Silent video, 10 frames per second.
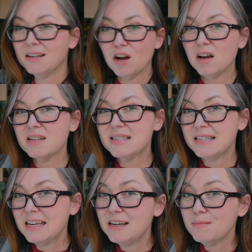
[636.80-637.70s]
not
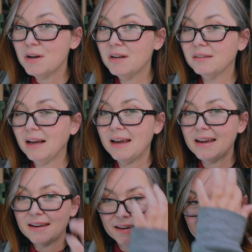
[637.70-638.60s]
seem
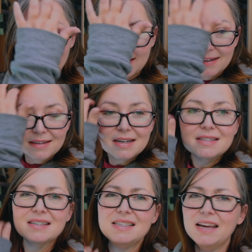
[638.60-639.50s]
like
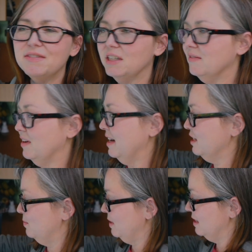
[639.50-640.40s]
it's a safety
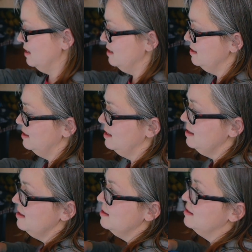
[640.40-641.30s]
device, but it
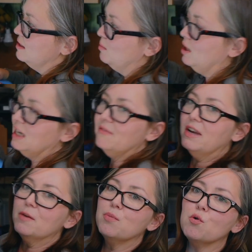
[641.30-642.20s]
is some kind of
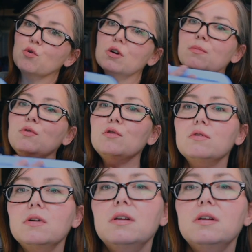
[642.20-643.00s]
a portable